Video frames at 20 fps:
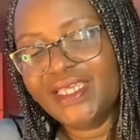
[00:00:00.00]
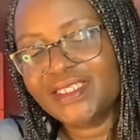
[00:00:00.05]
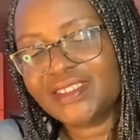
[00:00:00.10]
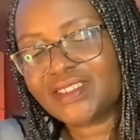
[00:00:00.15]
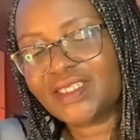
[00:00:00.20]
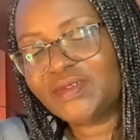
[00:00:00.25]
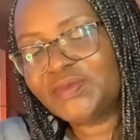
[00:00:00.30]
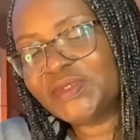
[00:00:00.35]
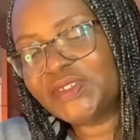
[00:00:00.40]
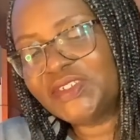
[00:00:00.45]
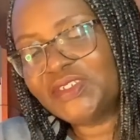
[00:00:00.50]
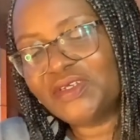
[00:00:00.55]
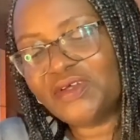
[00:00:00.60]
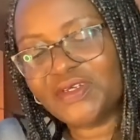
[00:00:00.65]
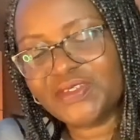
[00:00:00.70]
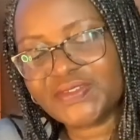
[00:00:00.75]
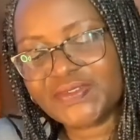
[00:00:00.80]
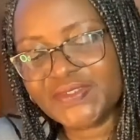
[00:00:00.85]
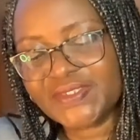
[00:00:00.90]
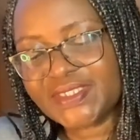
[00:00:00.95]
Somebody
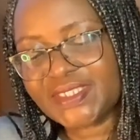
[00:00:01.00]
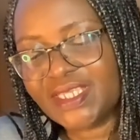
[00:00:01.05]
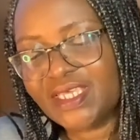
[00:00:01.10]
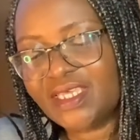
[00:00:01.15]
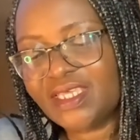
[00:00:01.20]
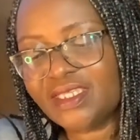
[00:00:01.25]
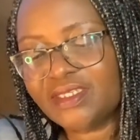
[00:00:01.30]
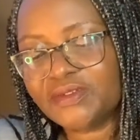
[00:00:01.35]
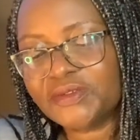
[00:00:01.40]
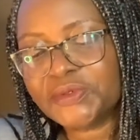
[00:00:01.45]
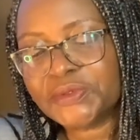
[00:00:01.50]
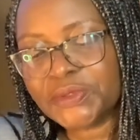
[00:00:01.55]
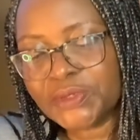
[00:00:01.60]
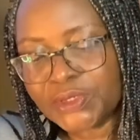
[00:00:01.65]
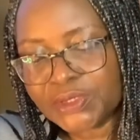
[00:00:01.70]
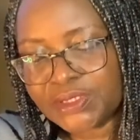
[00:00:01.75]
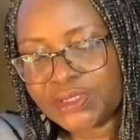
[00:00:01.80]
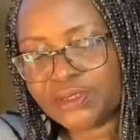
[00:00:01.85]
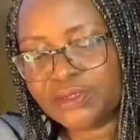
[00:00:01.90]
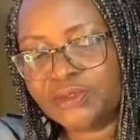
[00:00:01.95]
also said,
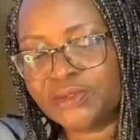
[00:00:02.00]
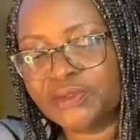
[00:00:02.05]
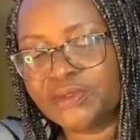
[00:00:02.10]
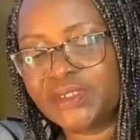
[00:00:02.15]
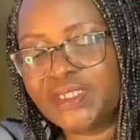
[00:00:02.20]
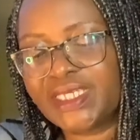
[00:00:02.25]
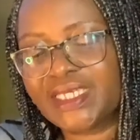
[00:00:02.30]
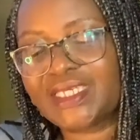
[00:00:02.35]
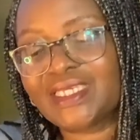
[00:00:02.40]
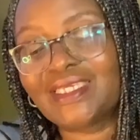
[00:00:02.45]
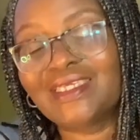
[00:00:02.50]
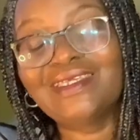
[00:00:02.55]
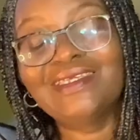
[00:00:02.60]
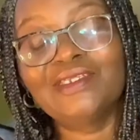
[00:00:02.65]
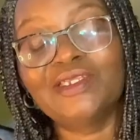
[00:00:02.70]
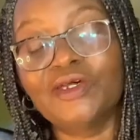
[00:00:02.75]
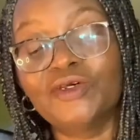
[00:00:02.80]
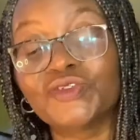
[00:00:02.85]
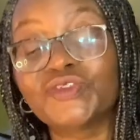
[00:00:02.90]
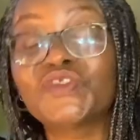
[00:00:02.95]
Ruto, the
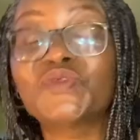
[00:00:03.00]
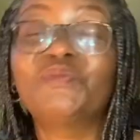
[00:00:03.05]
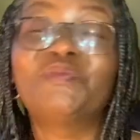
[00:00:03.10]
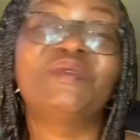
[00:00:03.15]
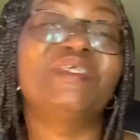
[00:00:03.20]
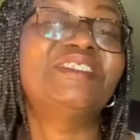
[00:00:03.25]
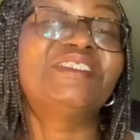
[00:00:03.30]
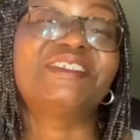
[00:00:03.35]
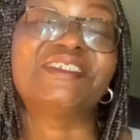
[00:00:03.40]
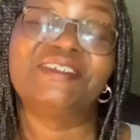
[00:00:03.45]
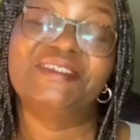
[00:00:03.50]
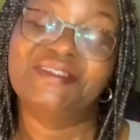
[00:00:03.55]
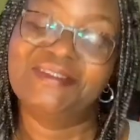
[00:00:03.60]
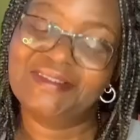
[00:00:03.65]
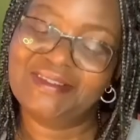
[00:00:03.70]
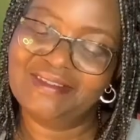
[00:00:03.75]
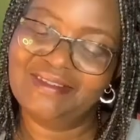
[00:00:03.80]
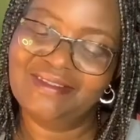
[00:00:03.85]
king of speeches.